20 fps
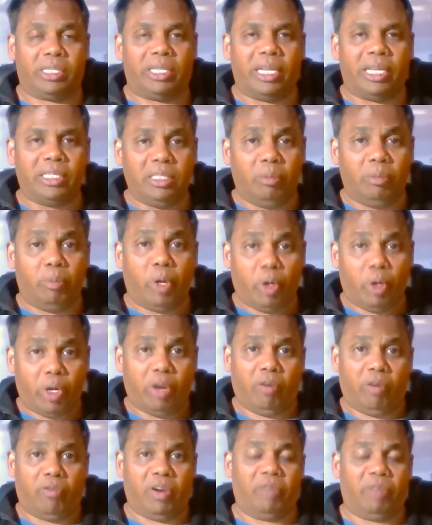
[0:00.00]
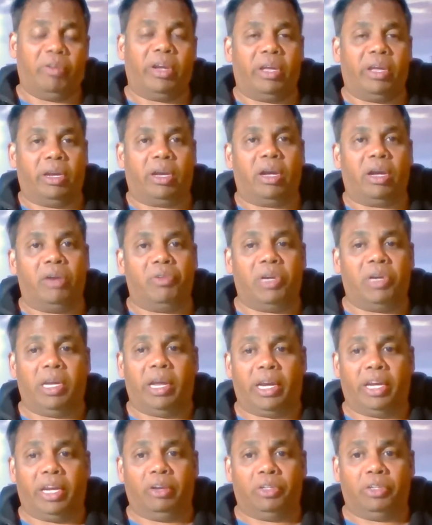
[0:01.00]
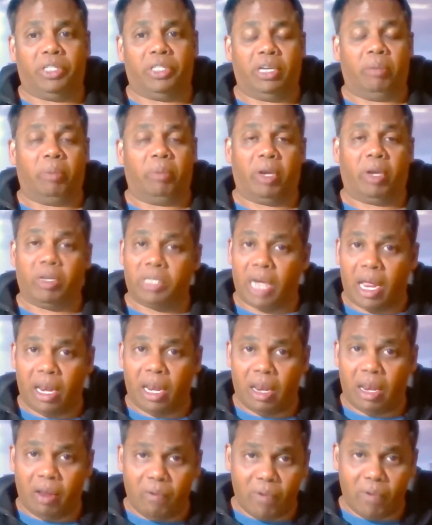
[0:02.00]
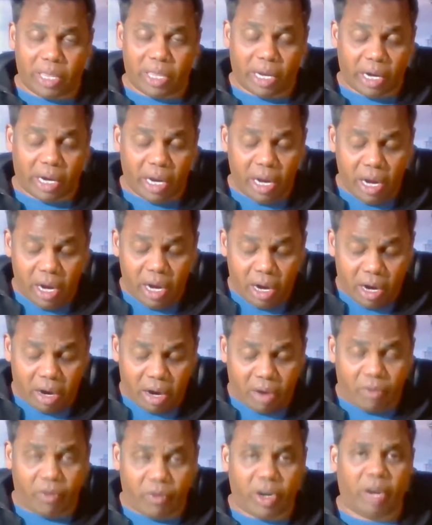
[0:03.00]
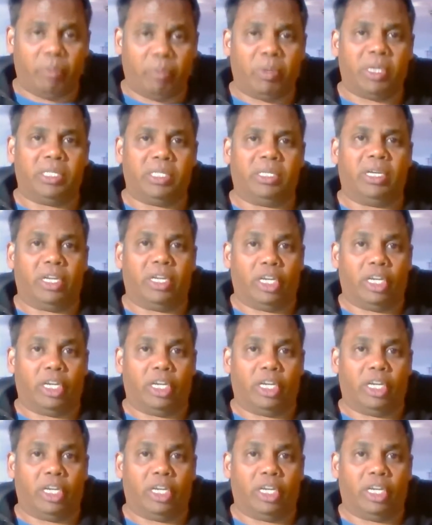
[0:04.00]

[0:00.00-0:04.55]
That's the beauty of living in a country like New Zealand, because I live with that 100%